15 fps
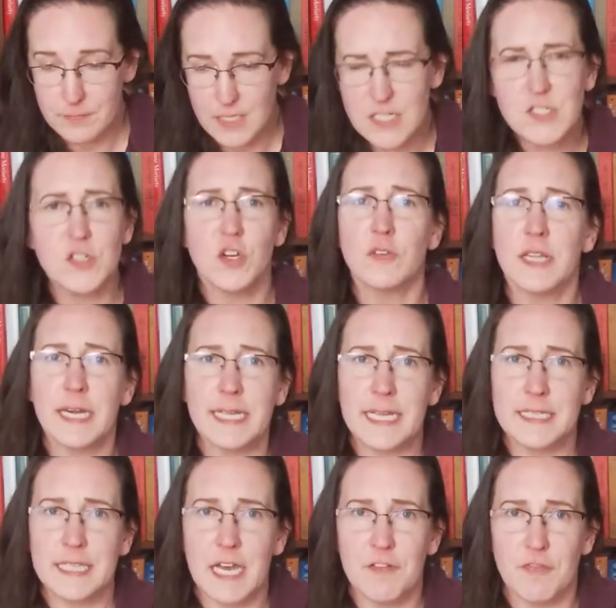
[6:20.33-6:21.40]
So don't let it
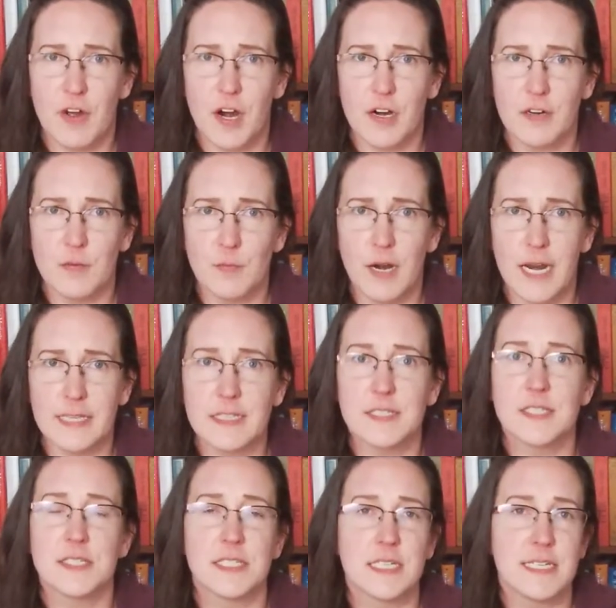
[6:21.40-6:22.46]
get that far, right? This
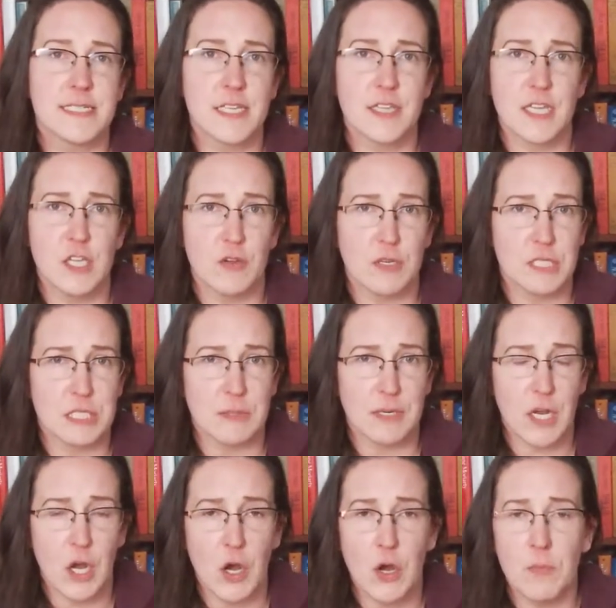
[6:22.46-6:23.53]
is an easy thing you can do at
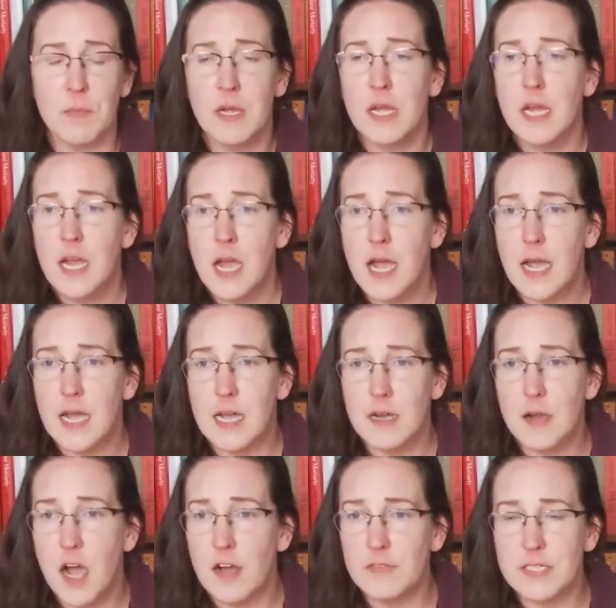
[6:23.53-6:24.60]
home.
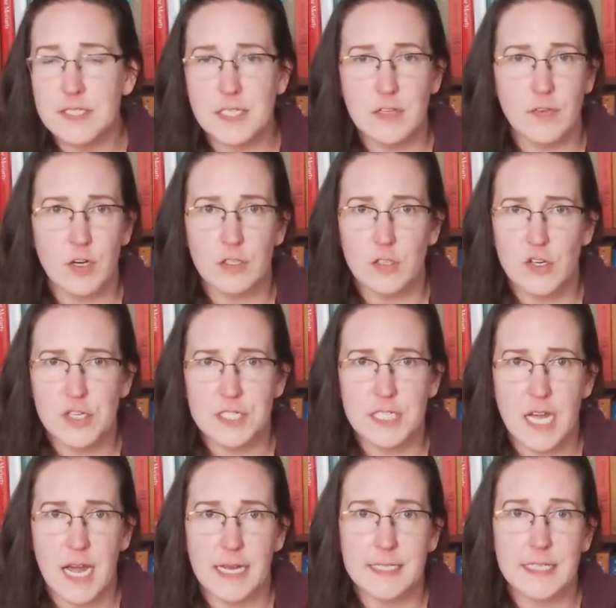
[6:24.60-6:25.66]
Obviously, if you're allergic
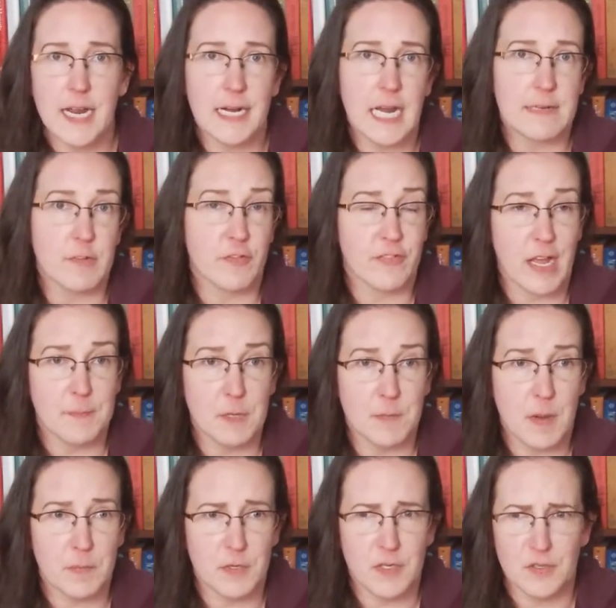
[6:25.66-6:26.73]
to iodine, I have a family
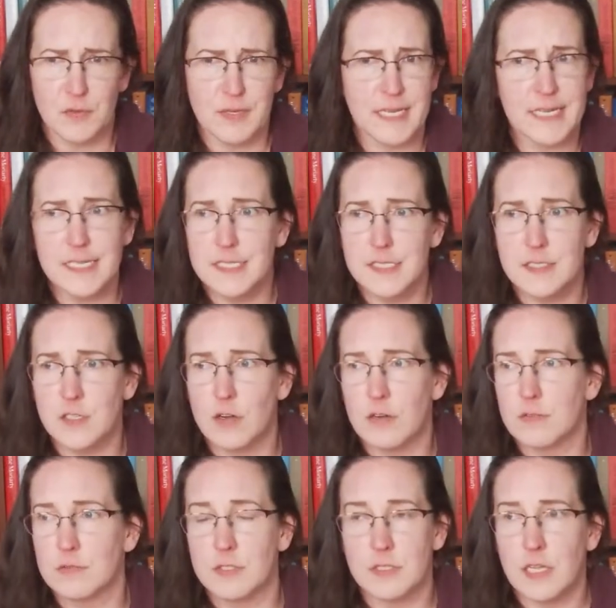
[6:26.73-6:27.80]
member who is,
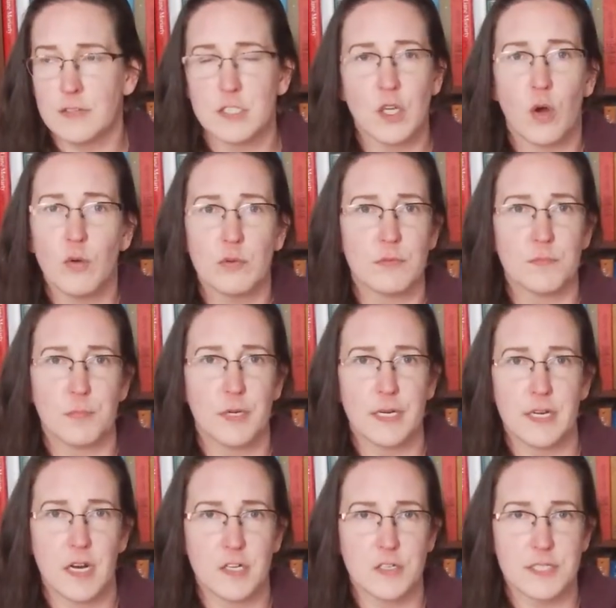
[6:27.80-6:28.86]
so don't put
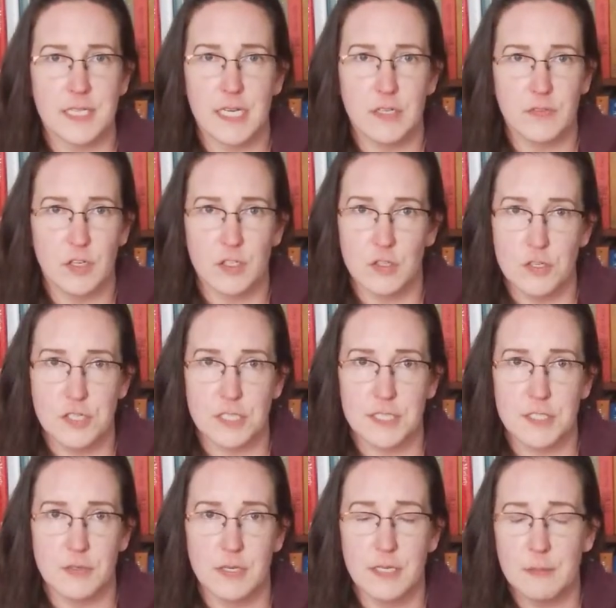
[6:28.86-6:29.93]
it on your skin if you're allergic
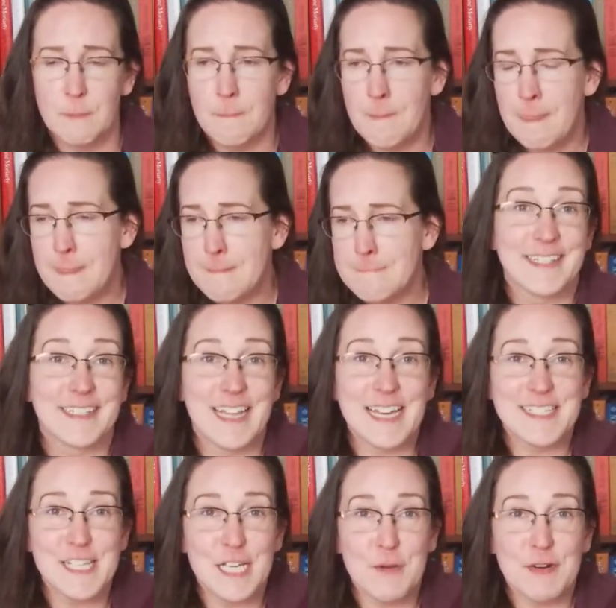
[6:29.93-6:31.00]
to it. And the
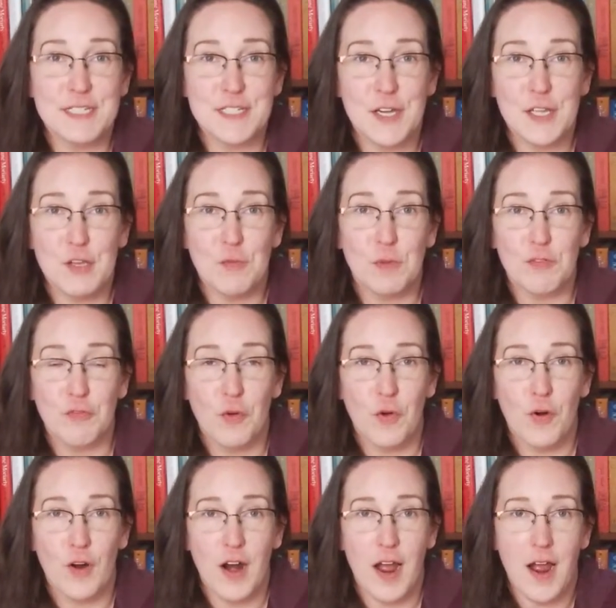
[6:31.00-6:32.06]
last thing I want to tell you
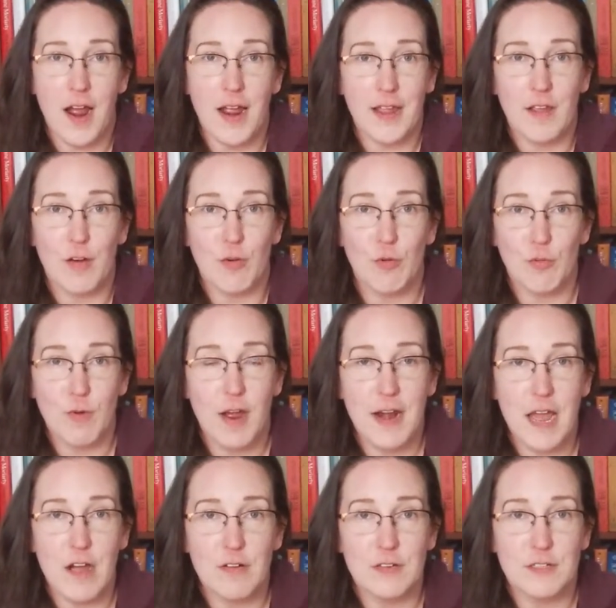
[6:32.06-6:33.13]
before I run
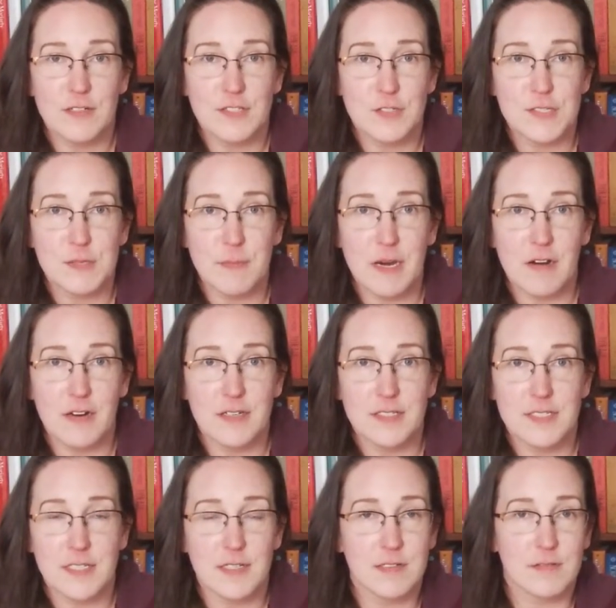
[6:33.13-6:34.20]
out and do some
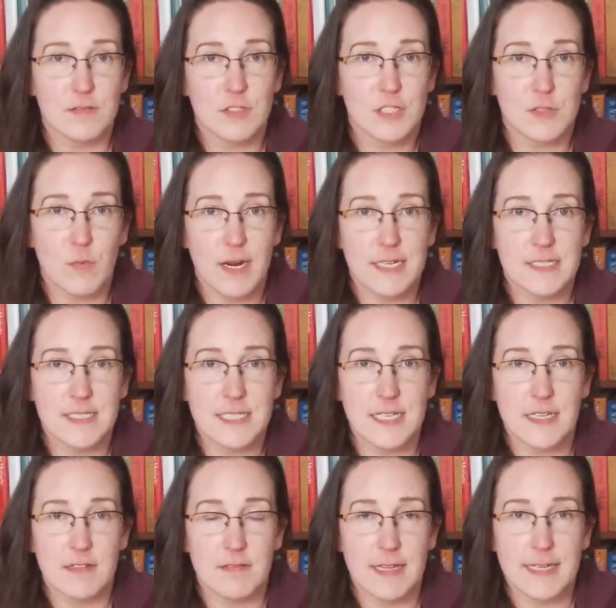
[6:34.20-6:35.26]
errands and just wait and
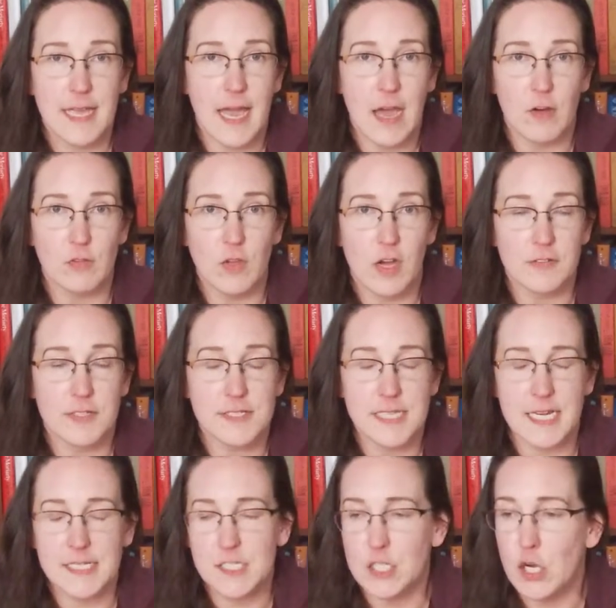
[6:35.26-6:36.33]
see like how long this
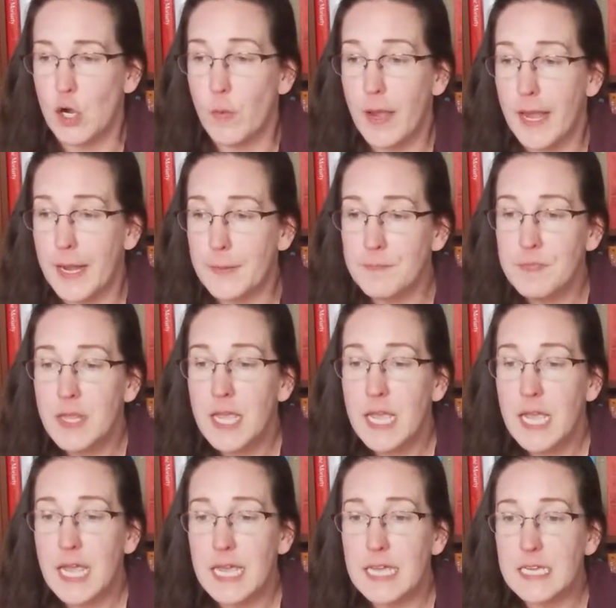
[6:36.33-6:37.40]
takes to go away
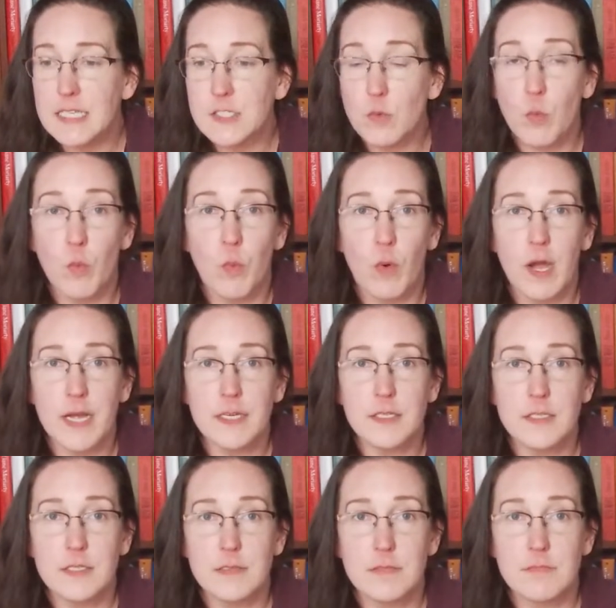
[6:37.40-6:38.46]
is,
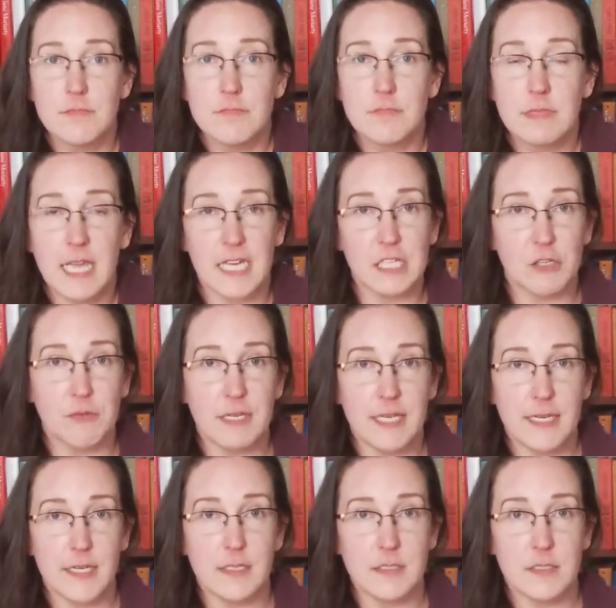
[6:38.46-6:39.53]
what can you
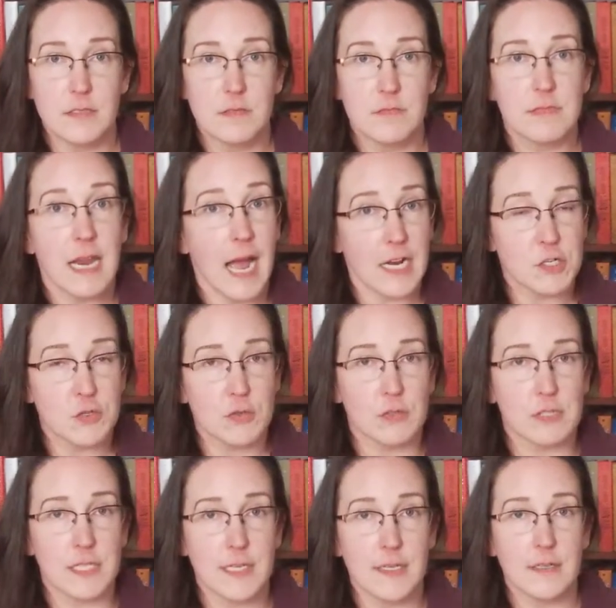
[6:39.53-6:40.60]
eat
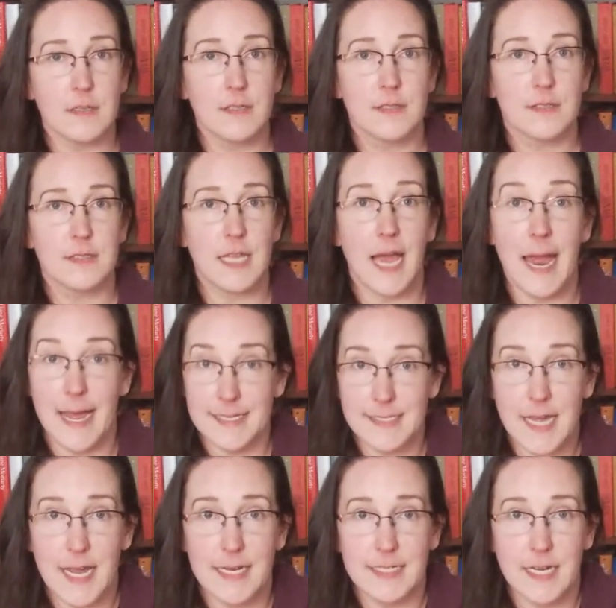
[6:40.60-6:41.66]
naturally that has
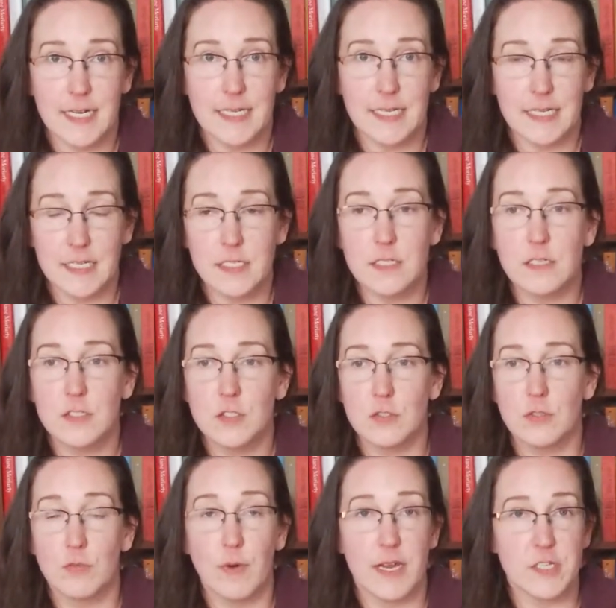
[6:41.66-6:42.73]
iodine in it
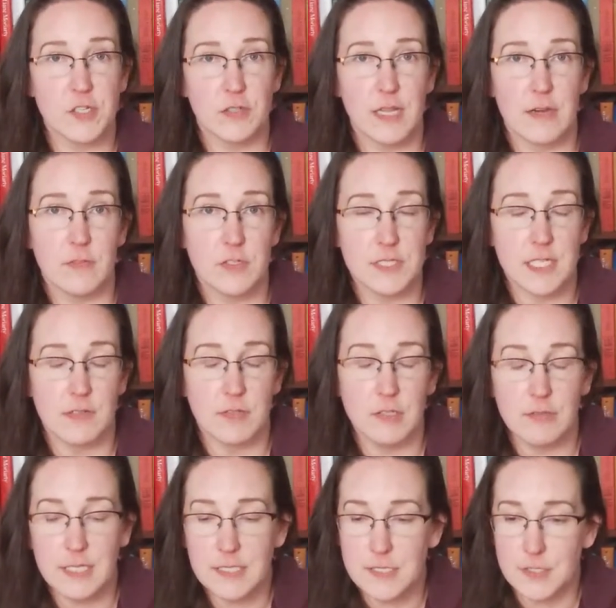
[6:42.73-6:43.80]
to raise your levels if you
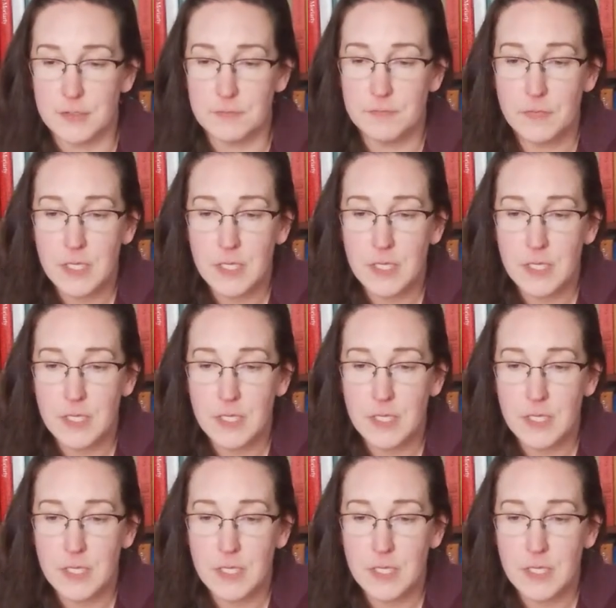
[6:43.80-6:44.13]
need to?